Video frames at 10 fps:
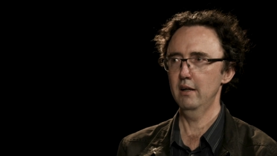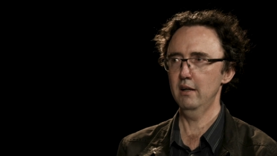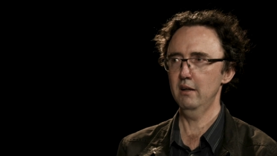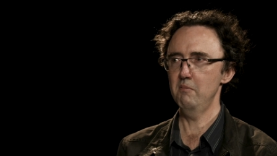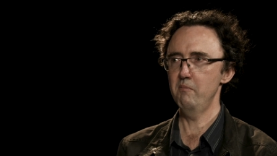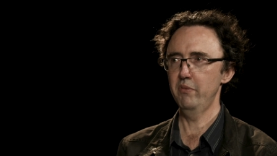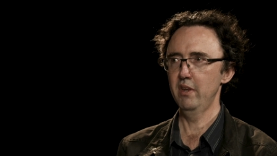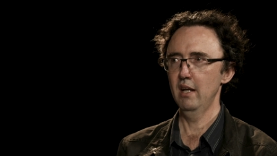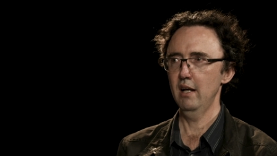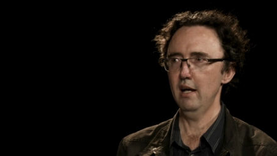Um,
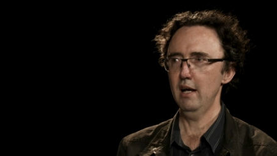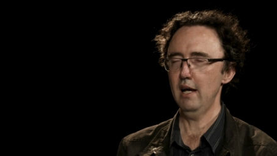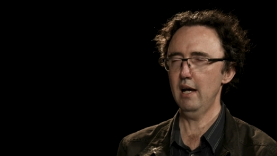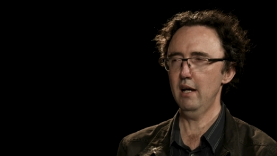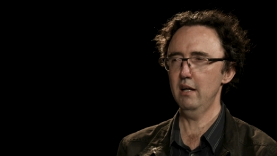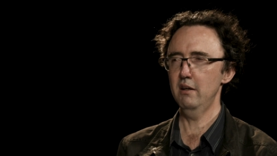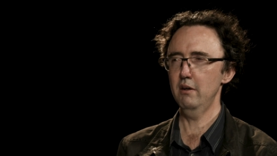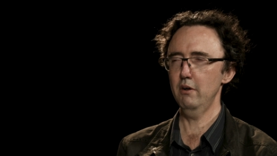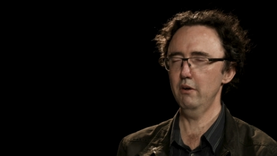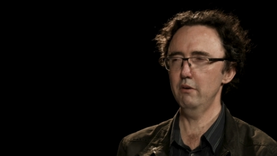and uh,
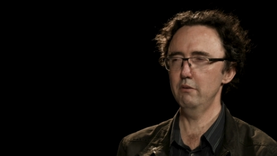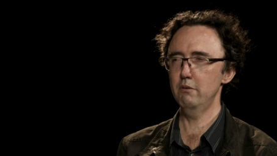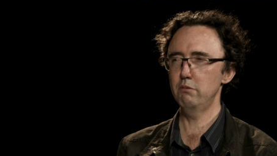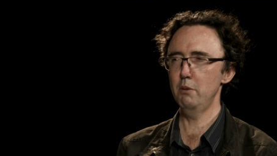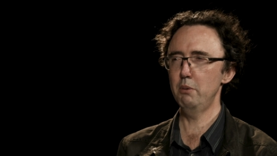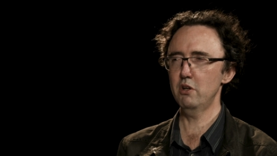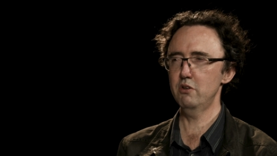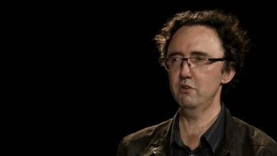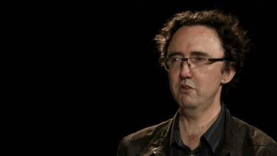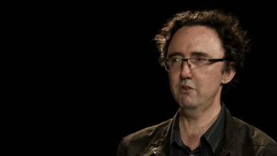the
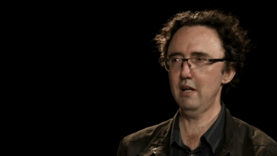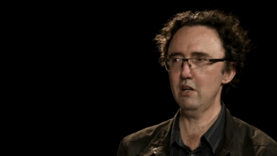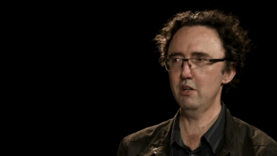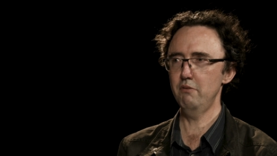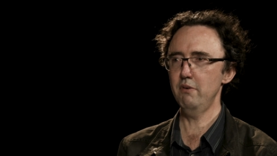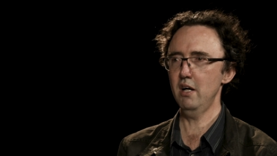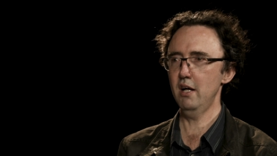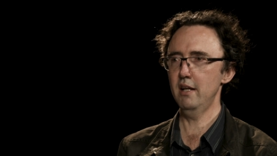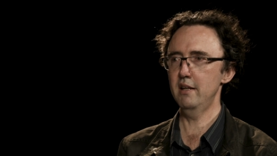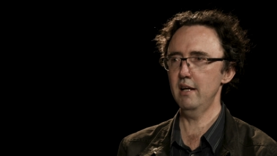roboticists actually
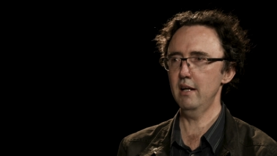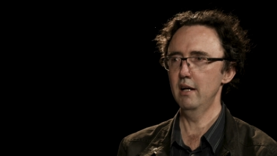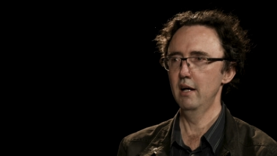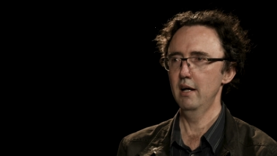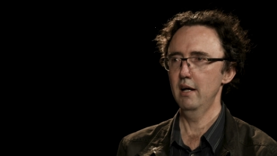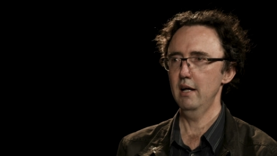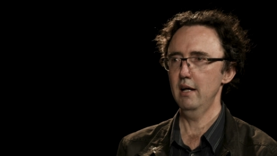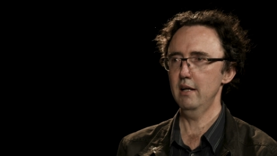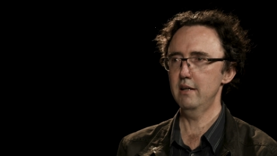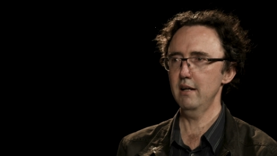find that
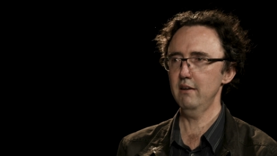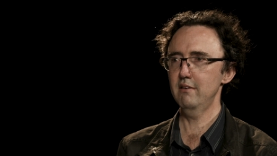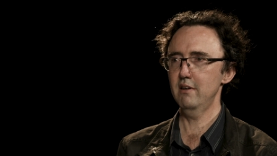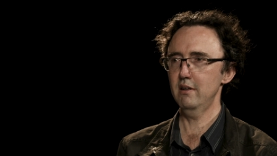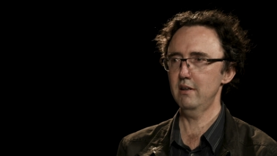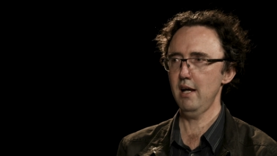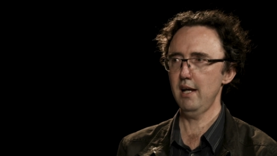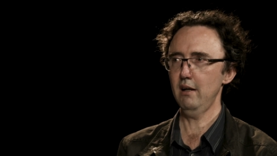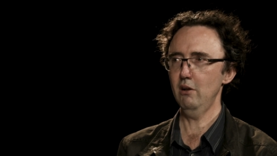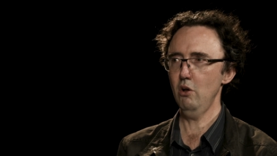it doesn't
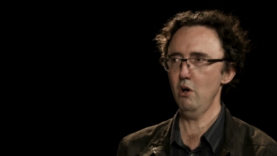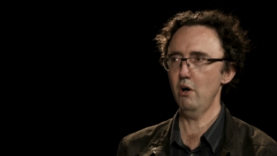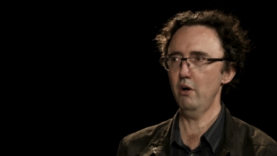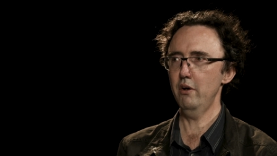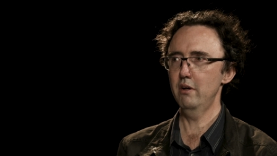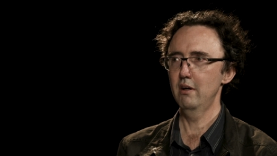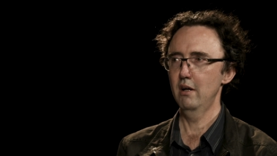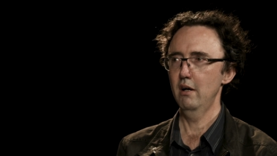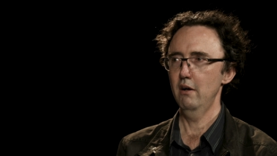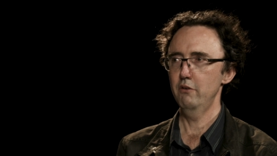take a lot
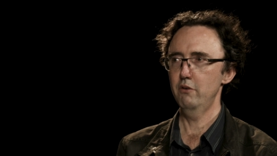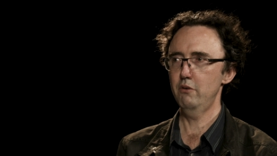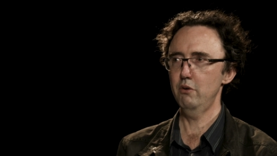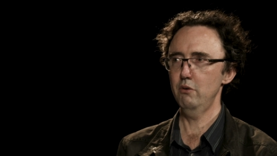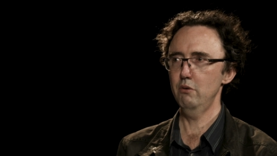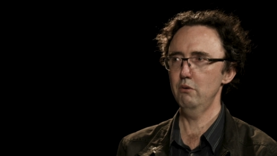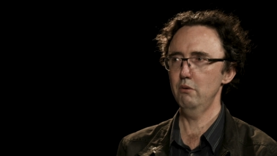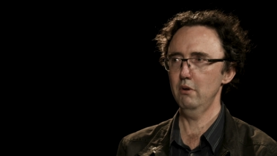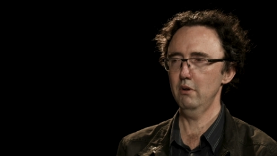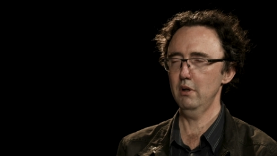to
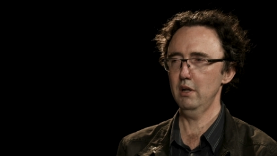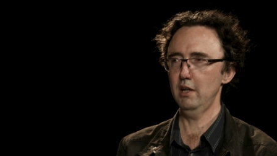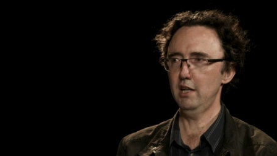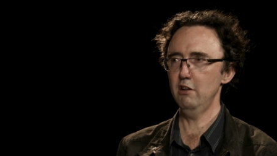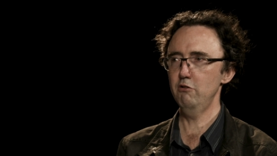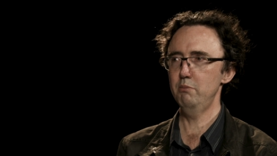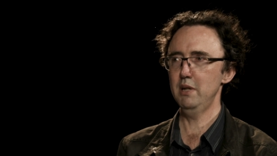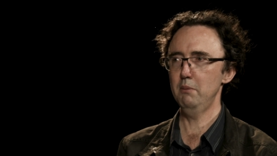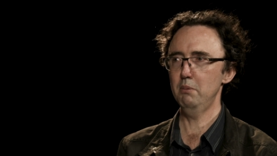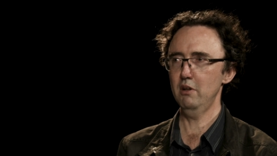give
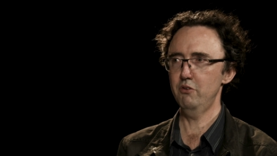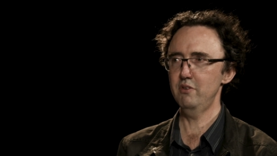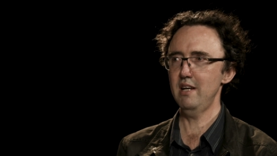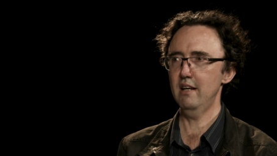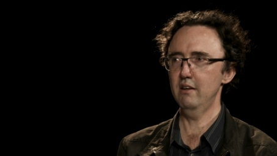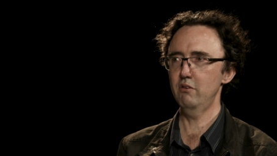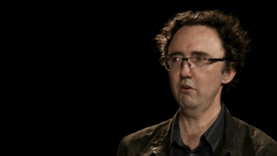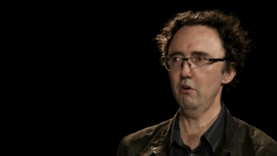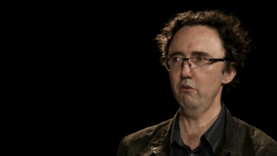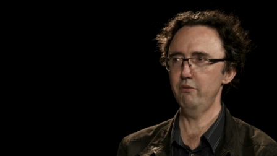people a sense
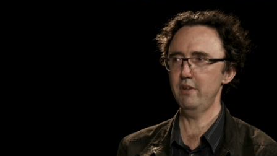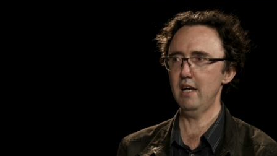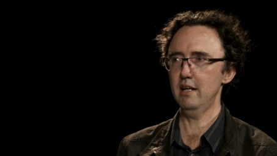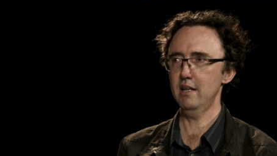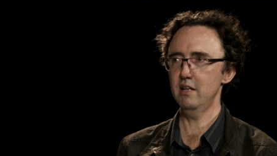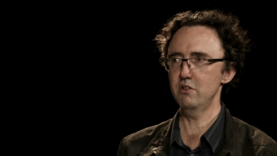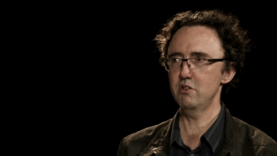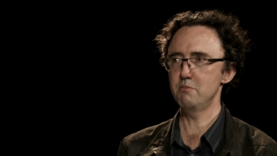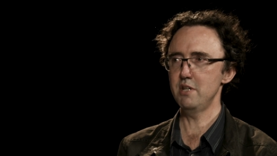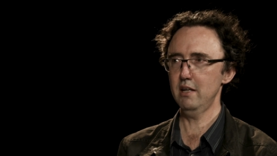of that
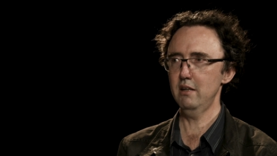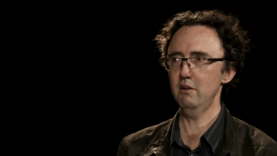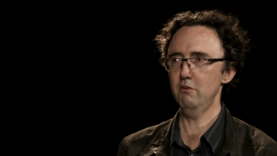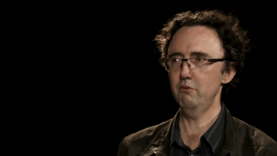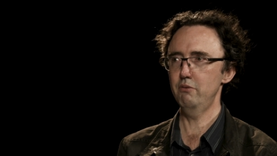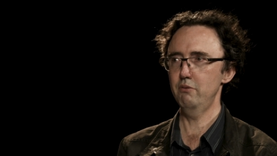intersubjective